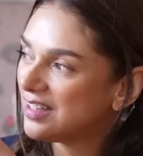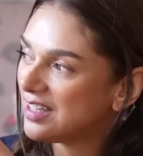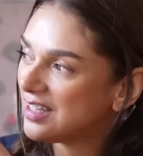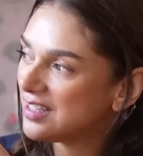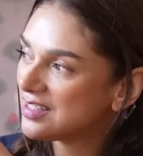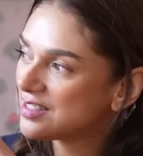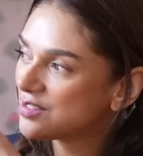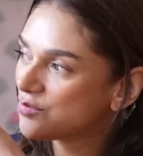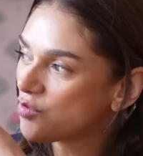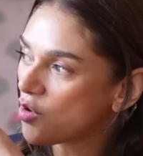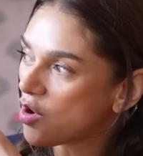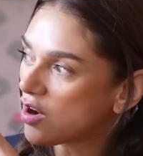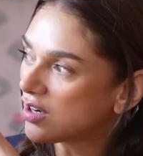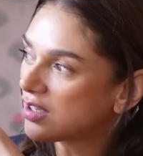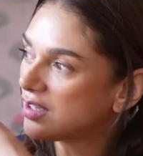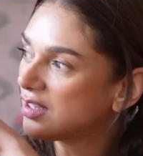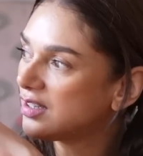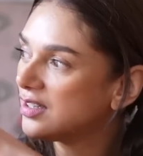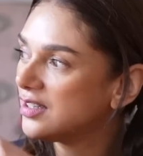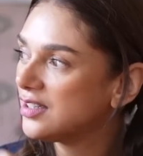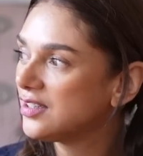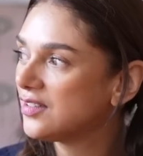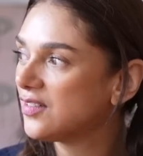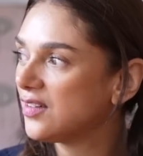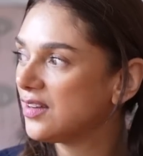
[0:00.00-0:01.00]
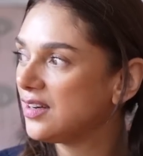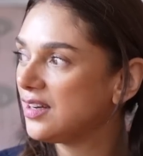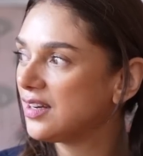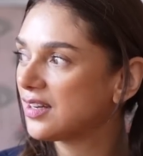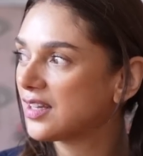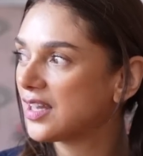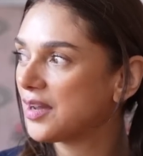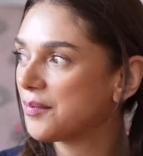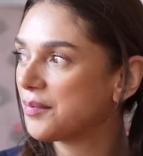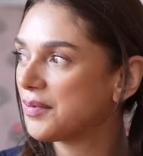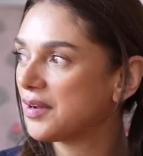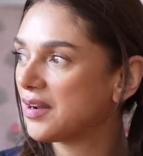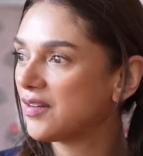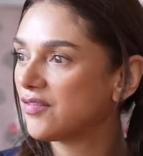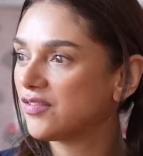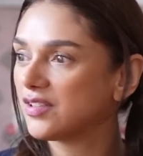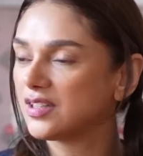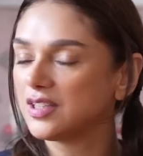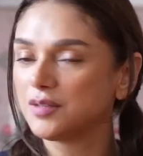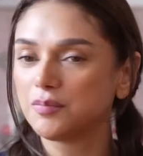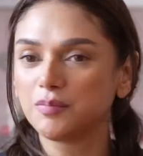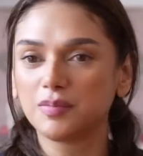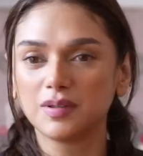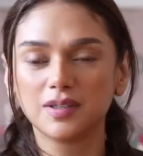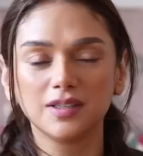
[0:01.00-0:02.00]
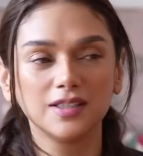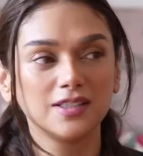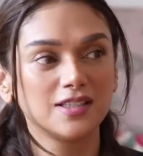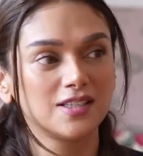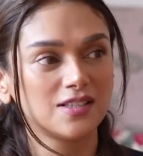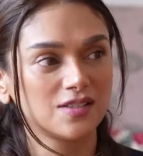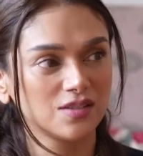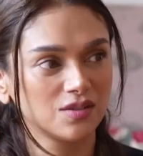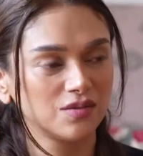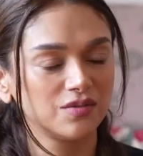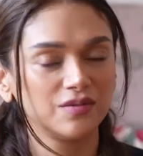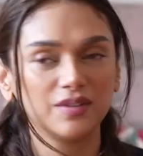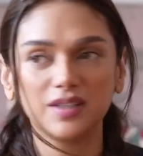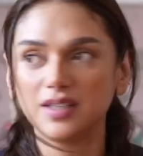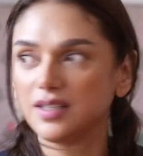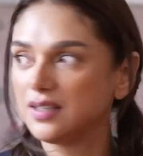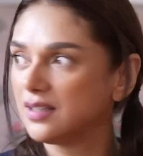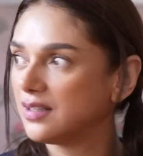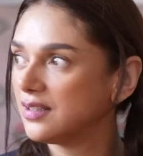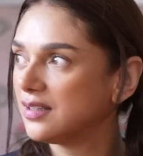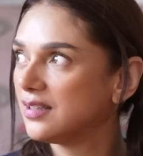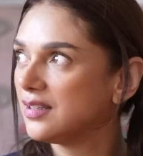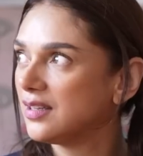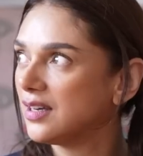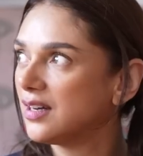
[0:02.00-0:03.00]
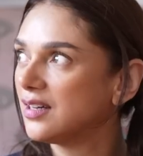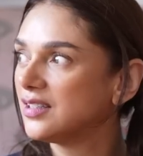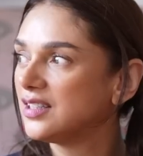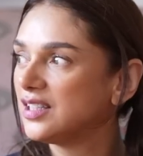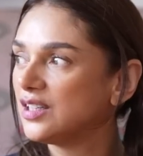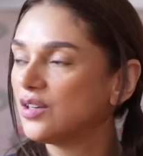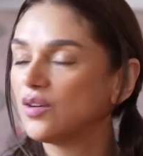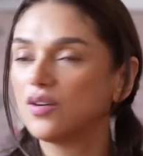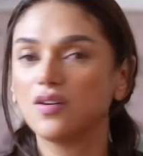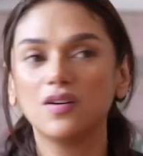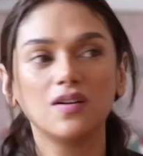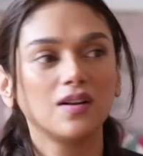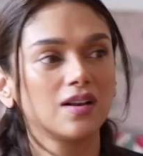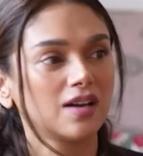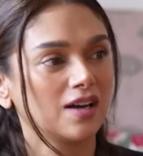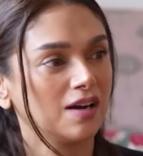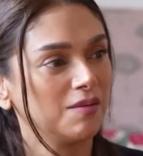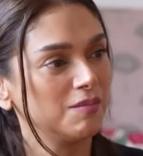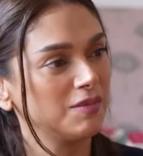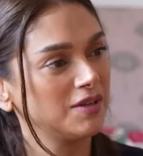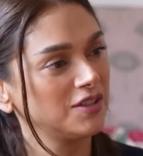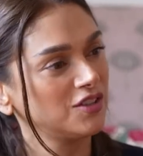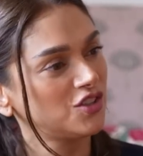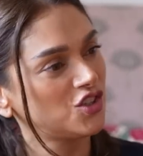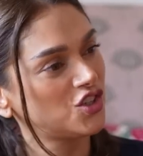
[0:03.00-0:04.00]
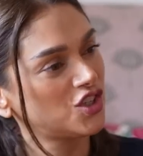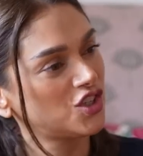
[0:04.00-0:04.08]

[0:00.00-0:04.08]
There's water and all kept out for the oh. birds. So we, yeah, they all come in.